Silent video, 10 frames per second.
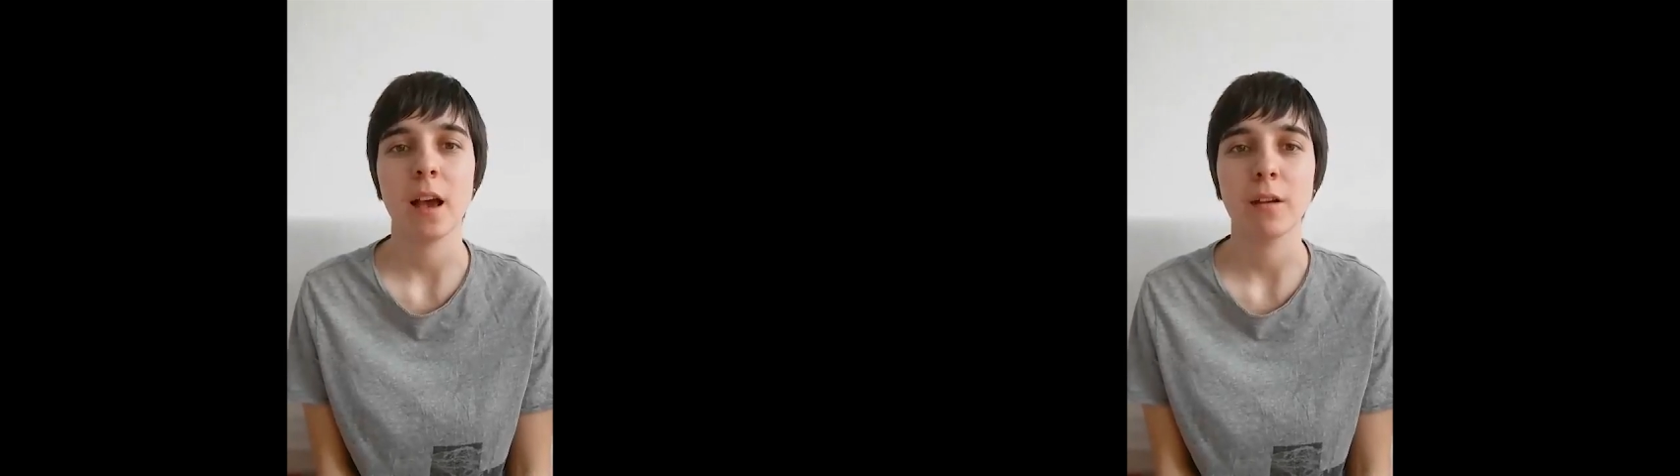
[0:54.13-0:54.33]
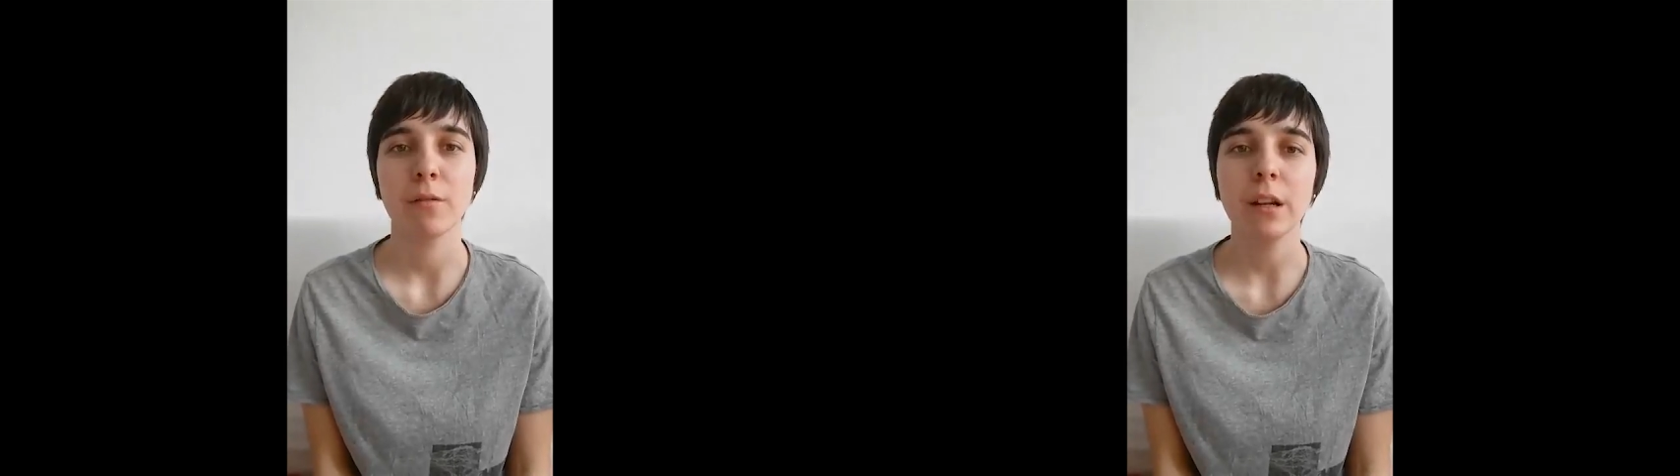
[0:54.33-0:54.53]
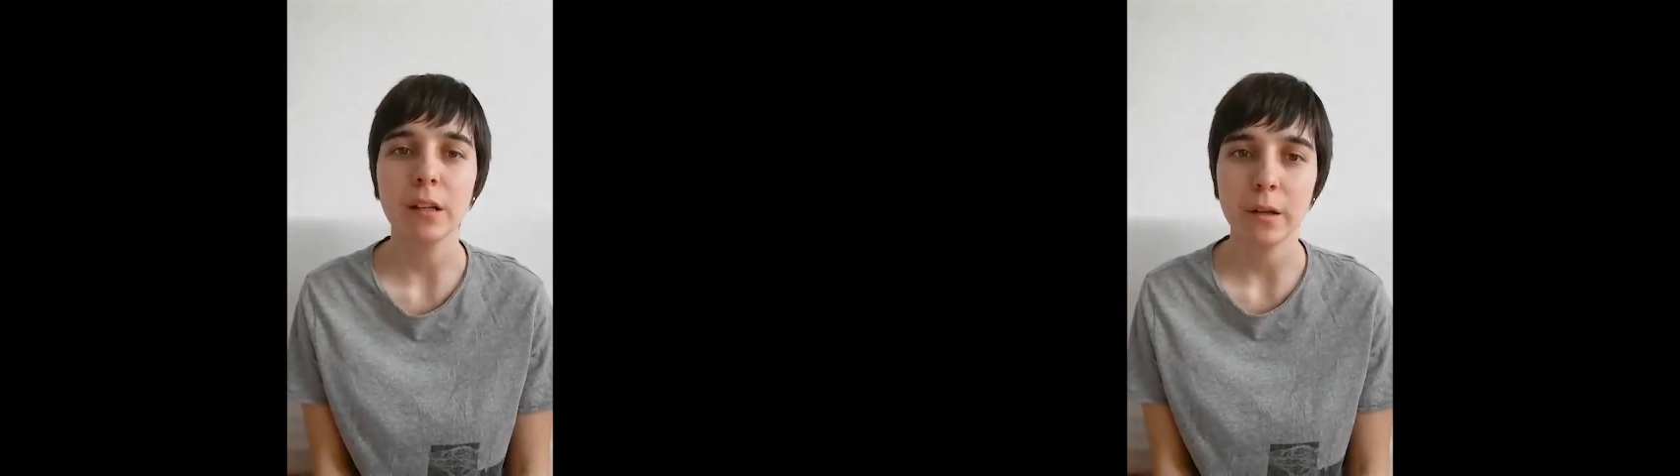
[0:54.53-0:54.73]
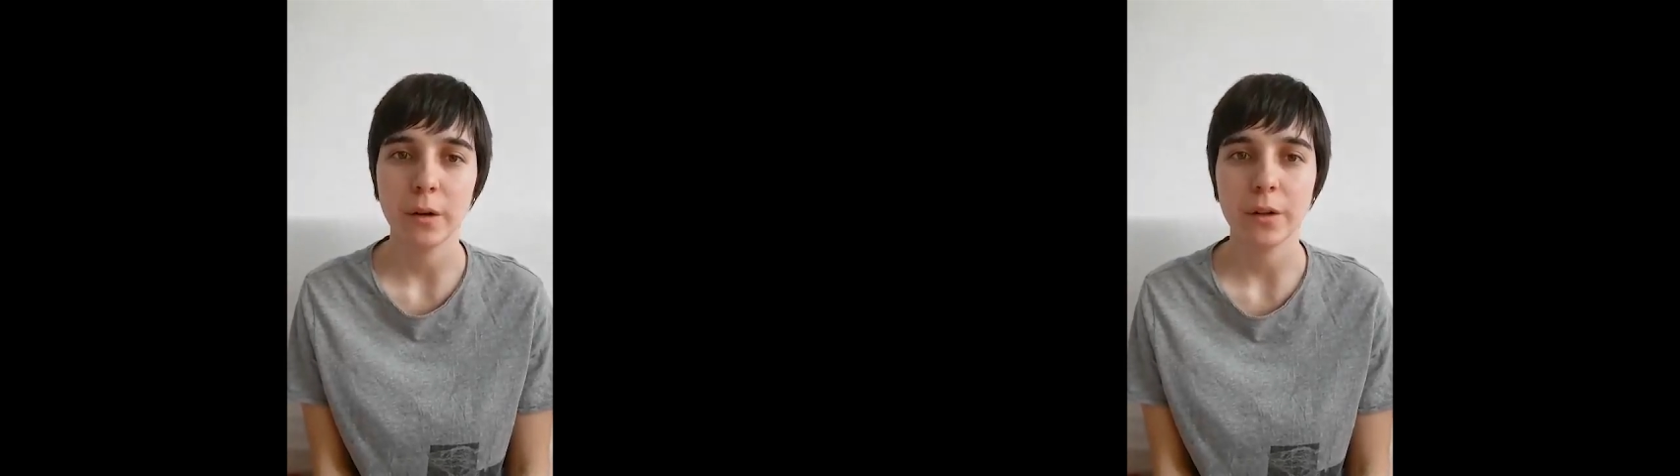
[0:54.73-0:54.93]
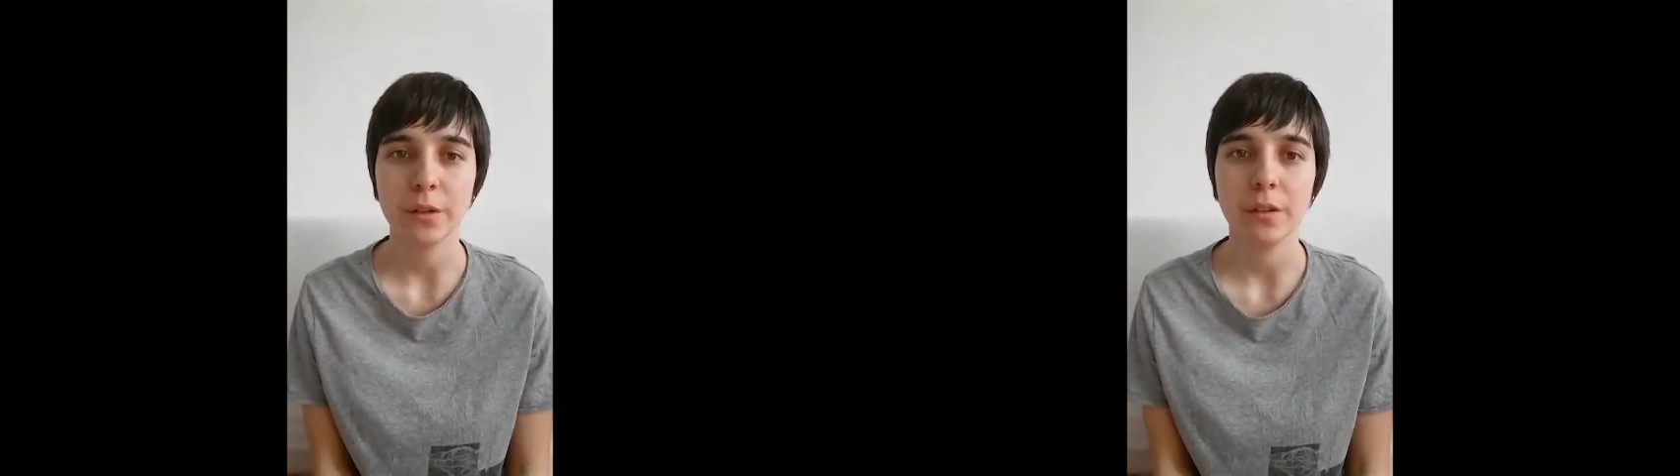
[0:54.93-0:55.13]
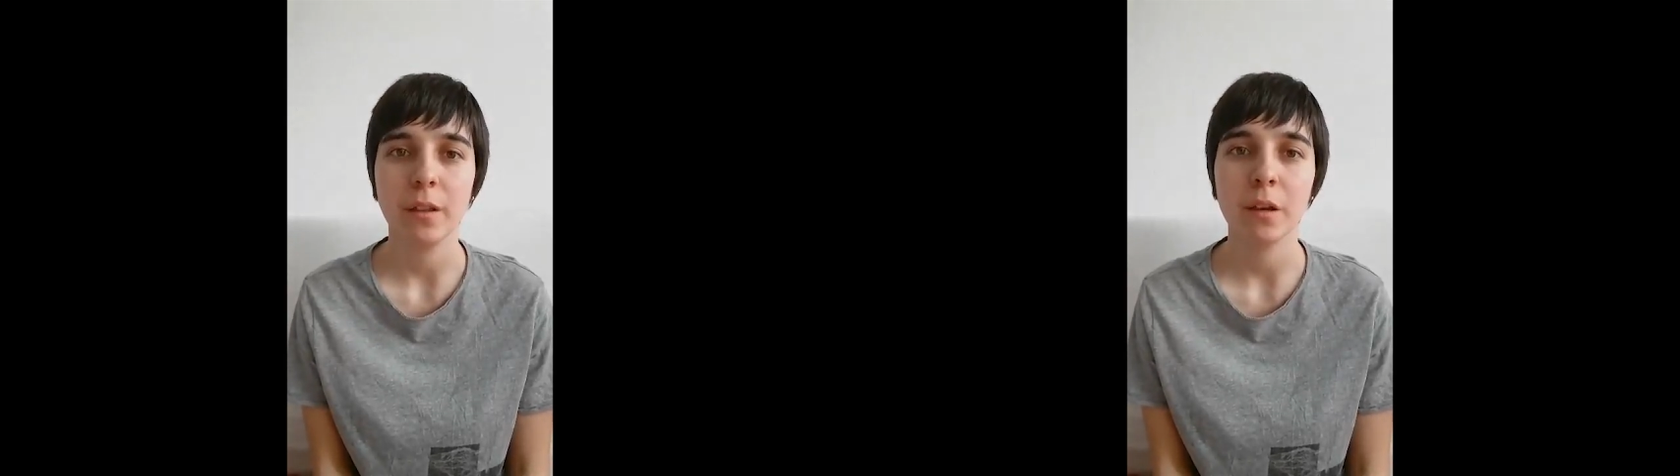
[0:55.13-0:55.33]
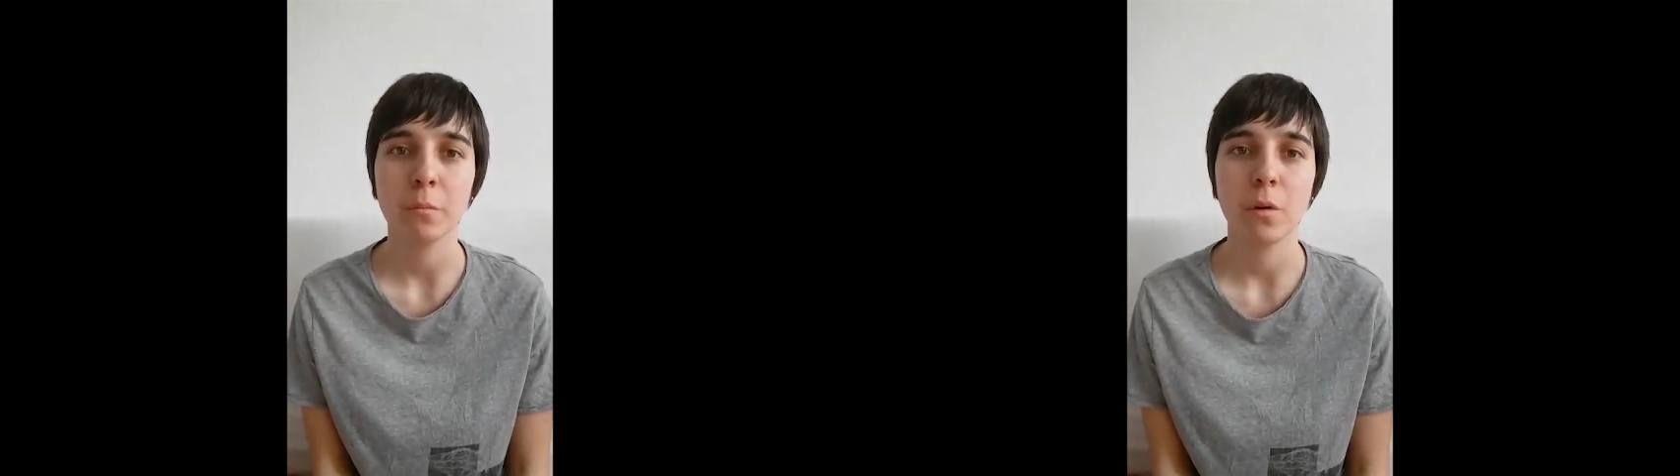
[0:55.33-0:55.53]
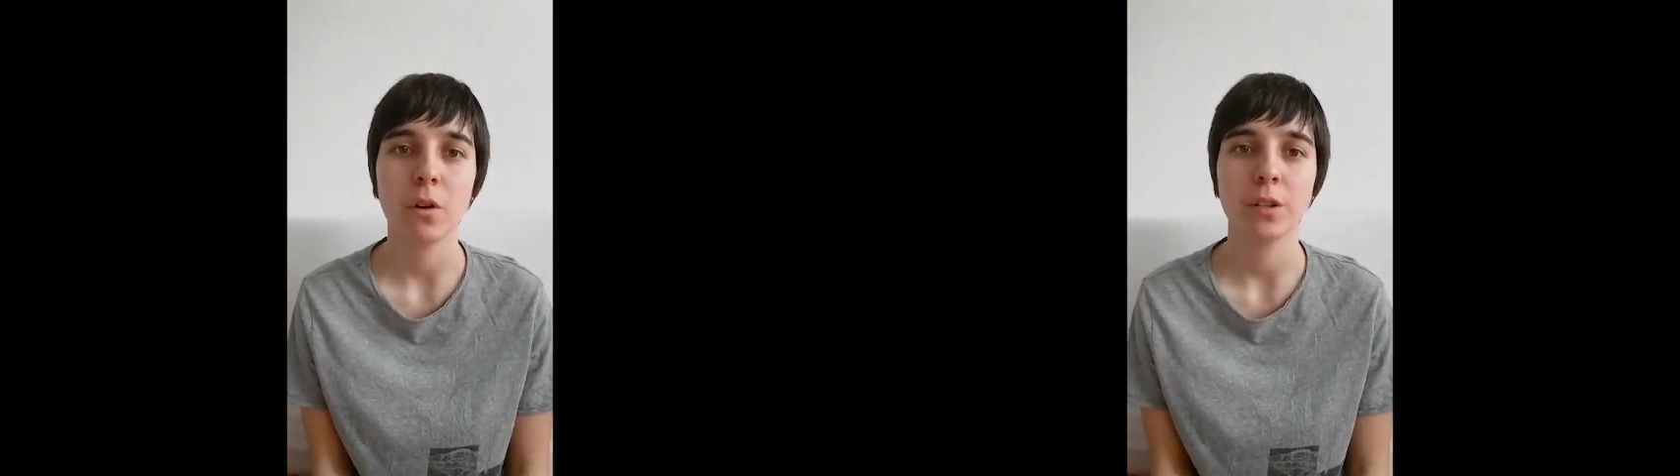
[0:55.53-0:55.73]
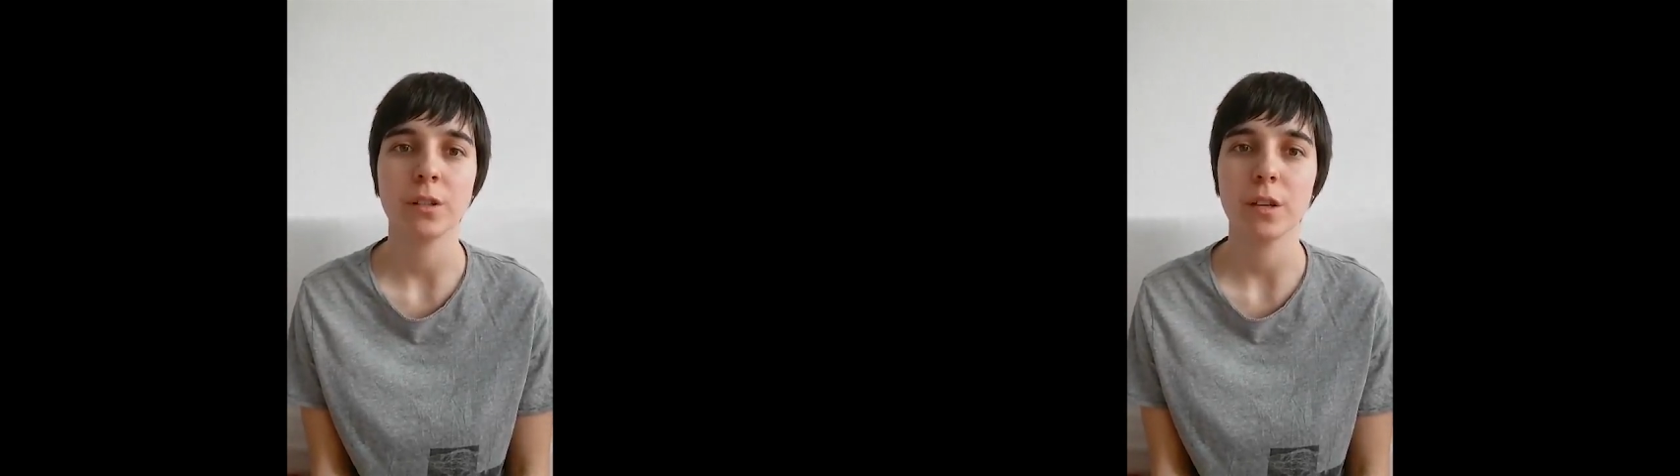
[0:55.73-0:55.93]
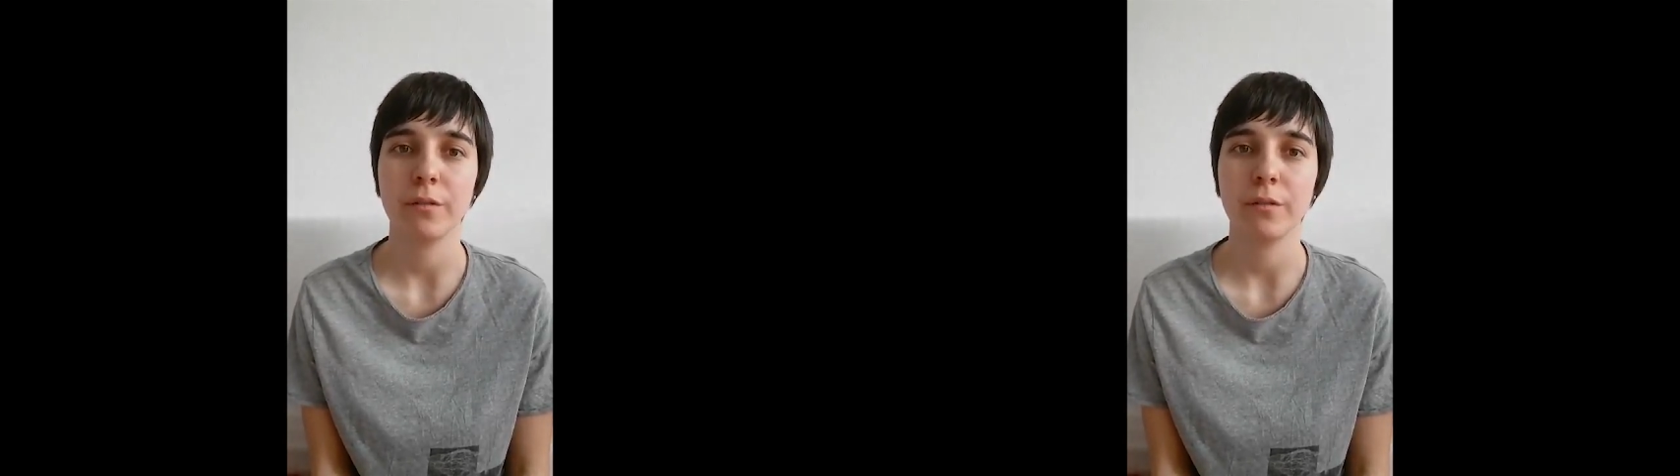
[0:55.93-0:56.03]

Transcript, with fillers: I really learned the importance